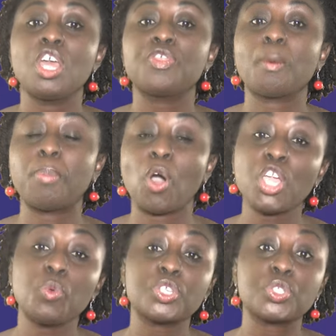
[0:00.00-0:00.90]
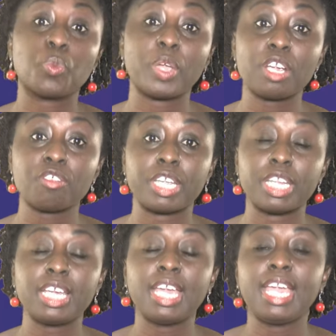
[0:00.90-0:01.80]
The boy was
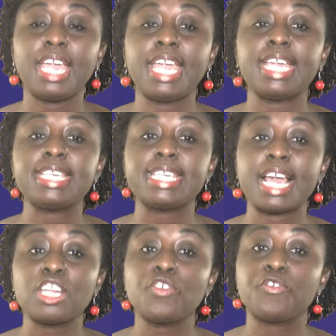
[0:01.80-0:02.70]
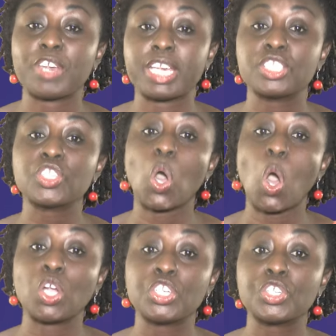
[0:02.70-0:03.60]
wearing a yellow vest
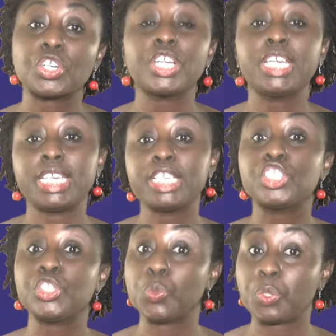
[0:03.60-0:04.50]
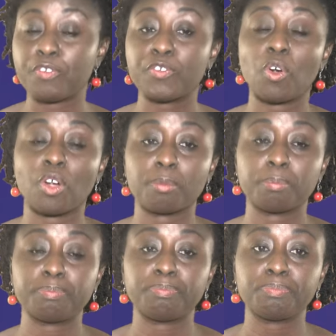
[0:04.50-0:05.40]
under his uniform.
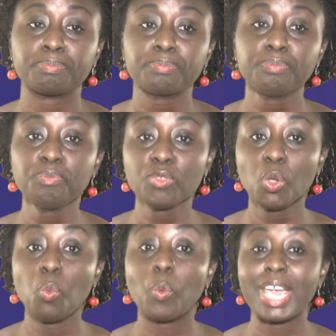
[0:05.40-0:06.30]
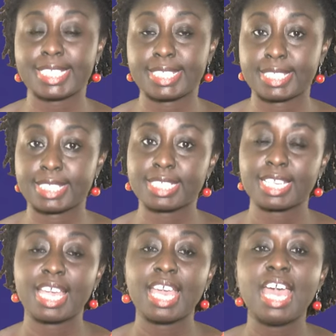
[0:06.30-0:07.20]
West,
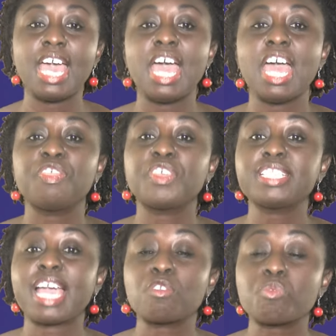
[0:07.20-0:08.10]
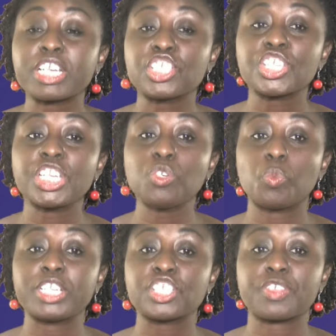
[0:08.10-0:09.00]
the direction
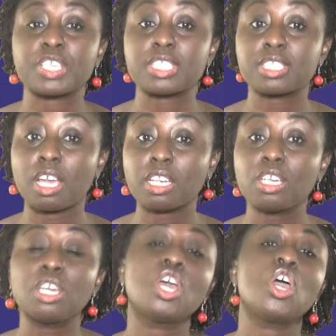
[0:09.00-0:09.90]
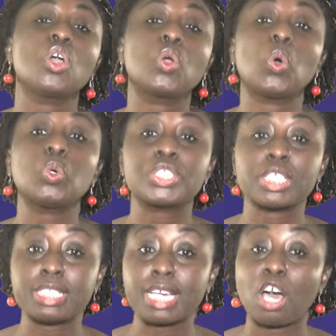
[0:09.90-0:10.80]
in which the sun goes
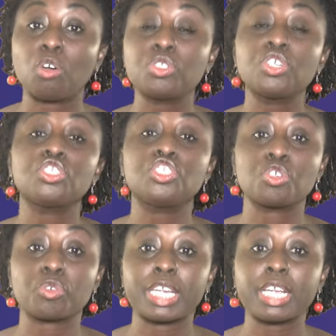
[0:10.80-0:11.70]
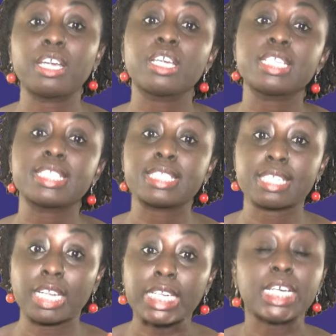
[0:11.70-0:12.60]
down during
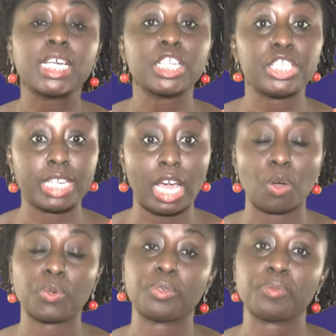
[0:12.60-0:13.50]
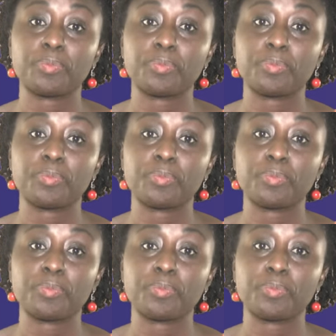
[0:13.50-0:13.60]
sundown.